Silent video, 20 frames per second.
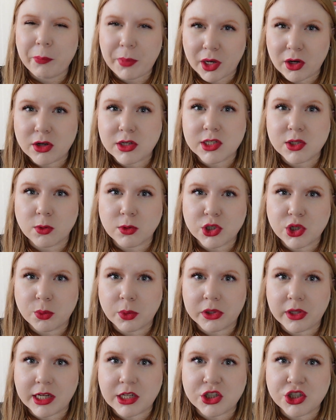parasocial
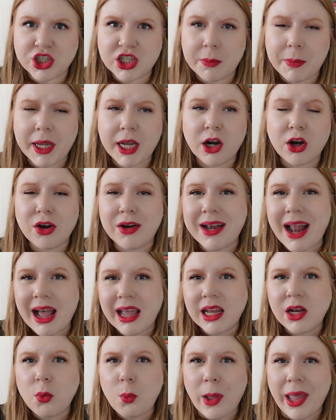relationship here,
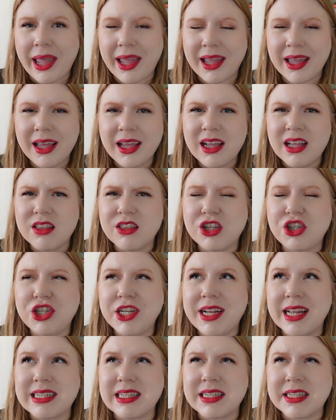not in a way that she
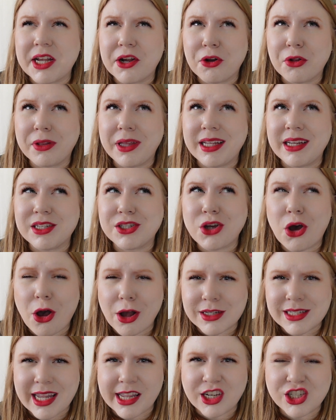necessarily
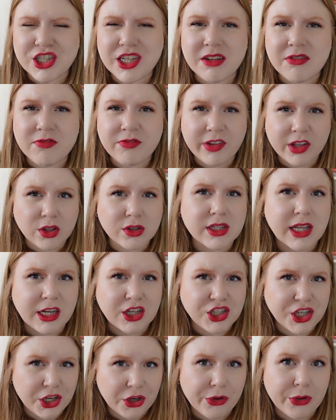talks like she feels like
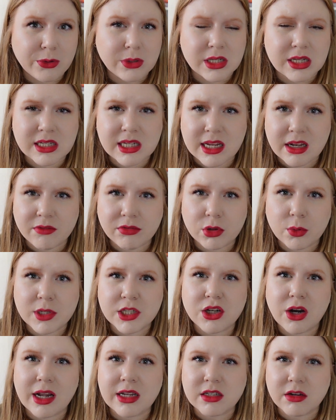she knows this
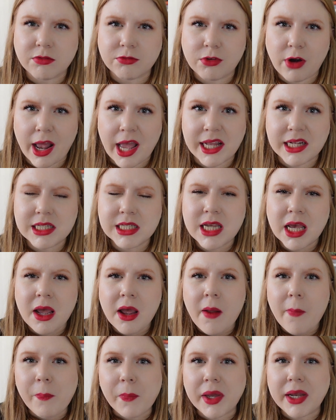influencer as a friend,
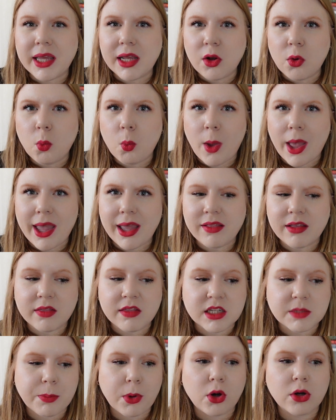but in a way that
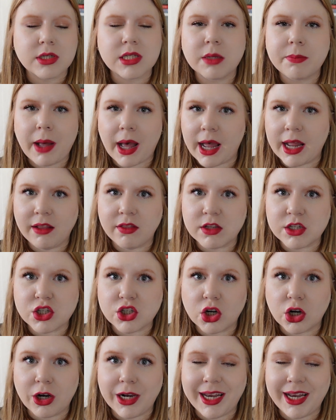this person behind the
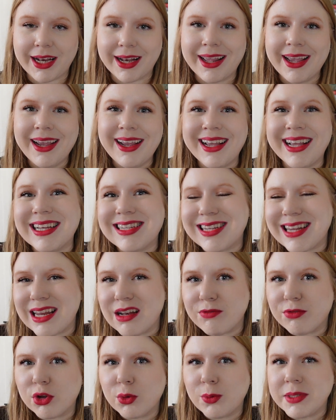screen is
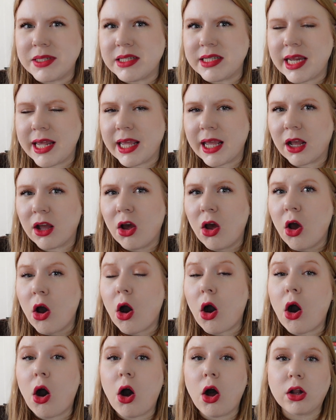influencing
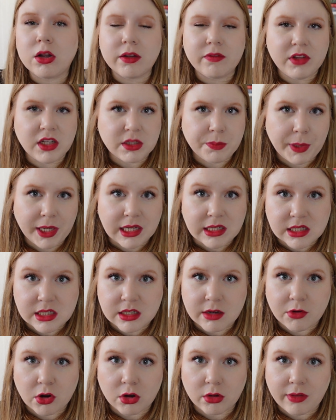all of these pieces
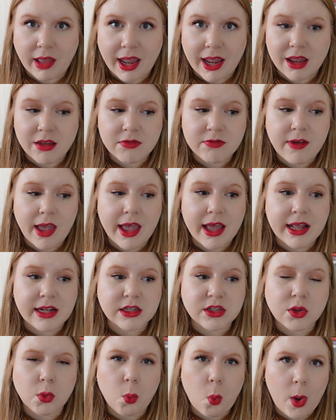of her life. And
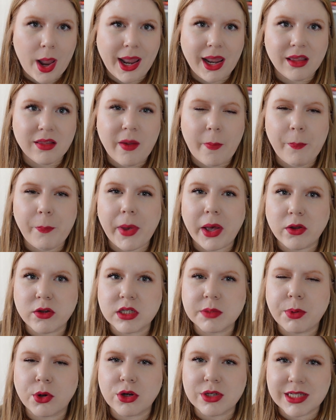the way that
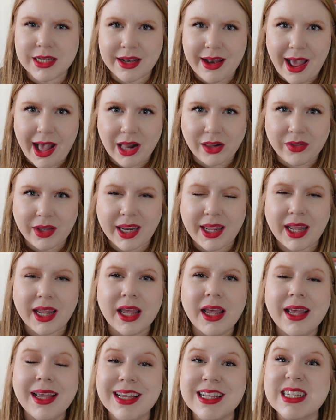Belle's personality
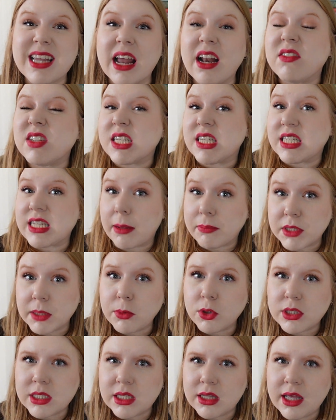is kind of
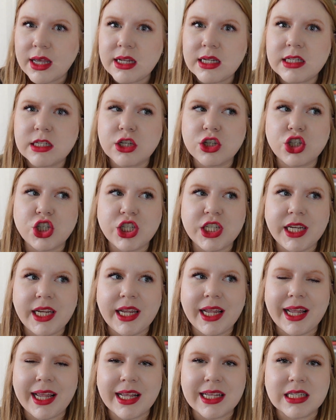susceptible to this,
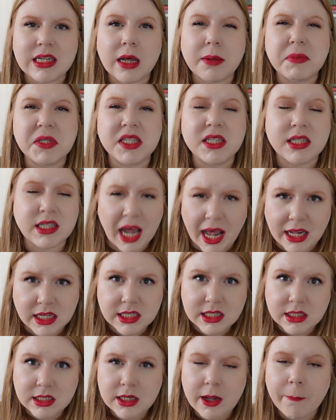she is
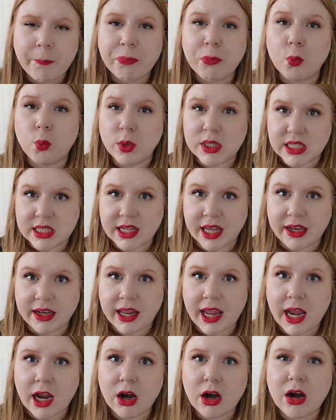obsessed with
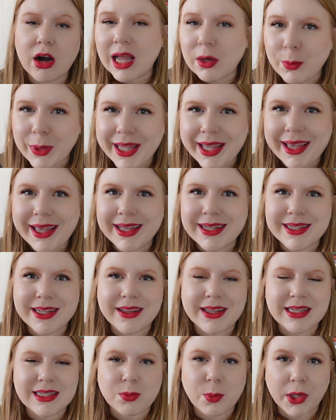skincare. And we get into
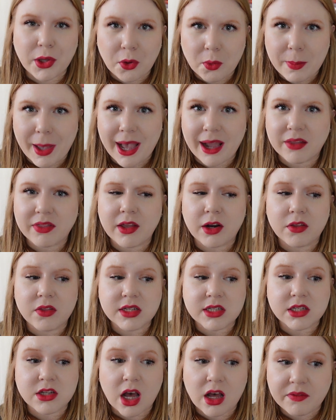this, we go back there.
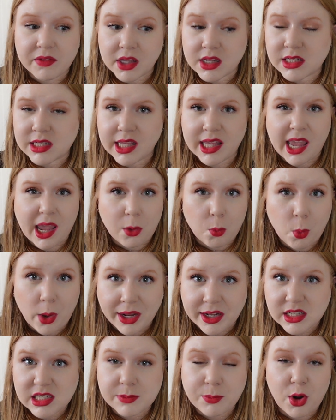This is obviously a
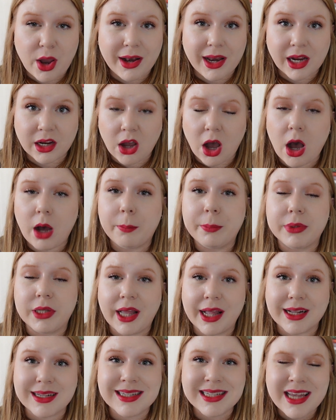widespread and
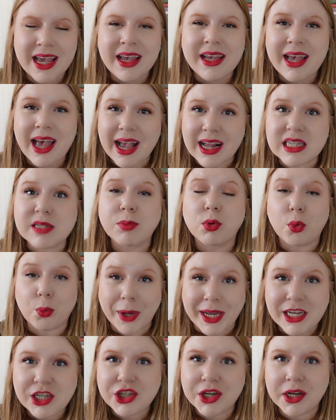complex
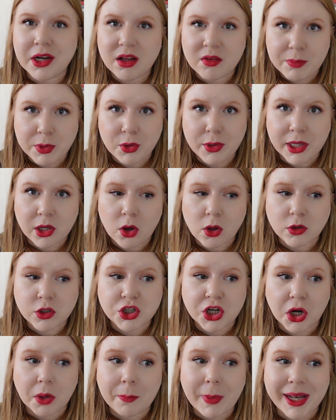exploration of beauty
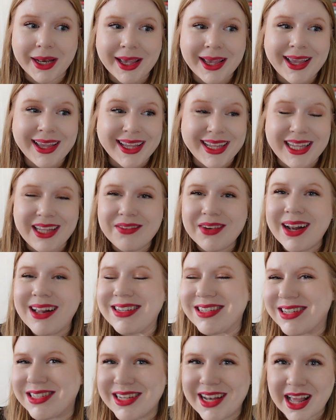culture, but even
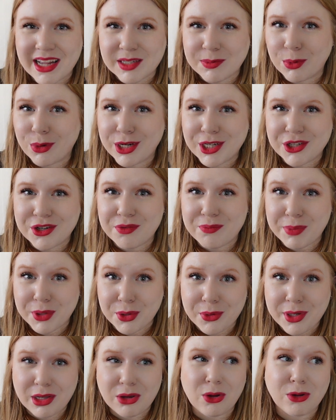as it's an exploration of
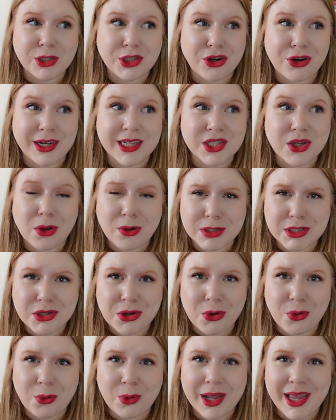beauty culture, it's
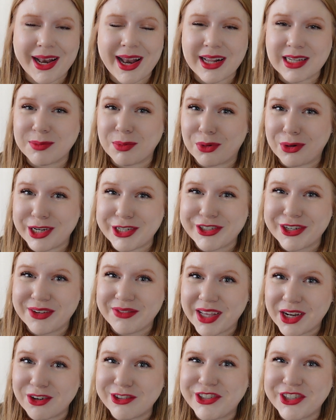also an exploration of
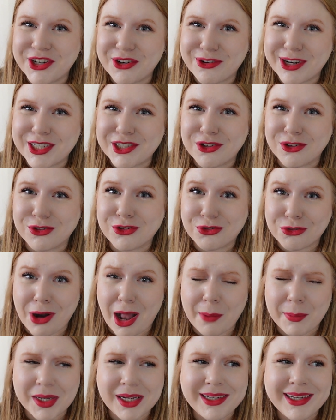intergenerational
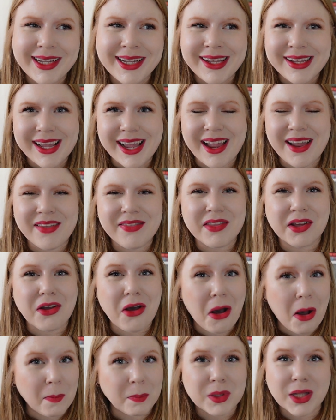trauma and the
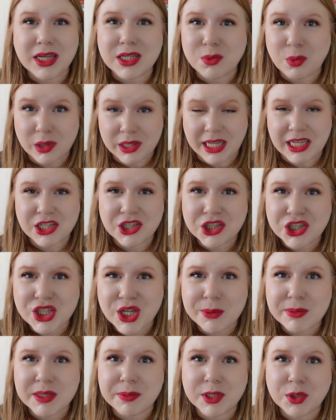complex
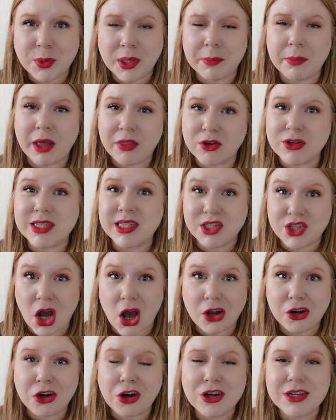relationships between mothers and
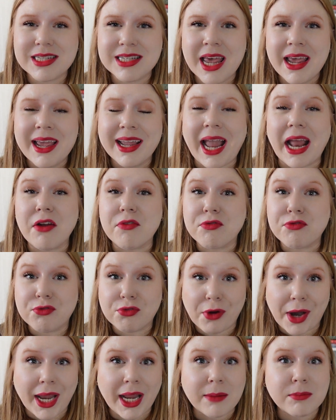daughters, kind of
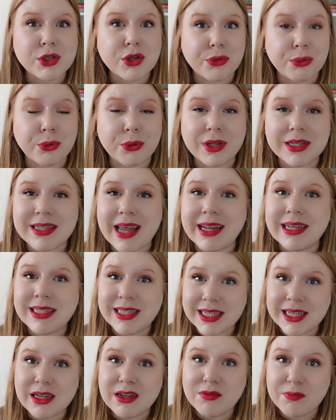framed through this
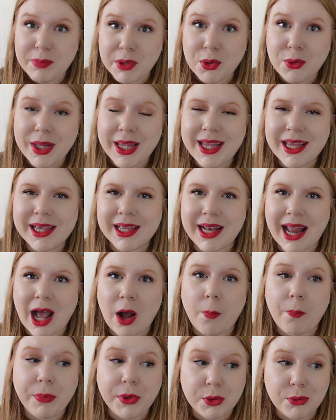idea of beauty and
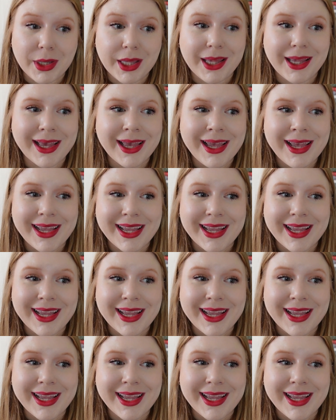how beauty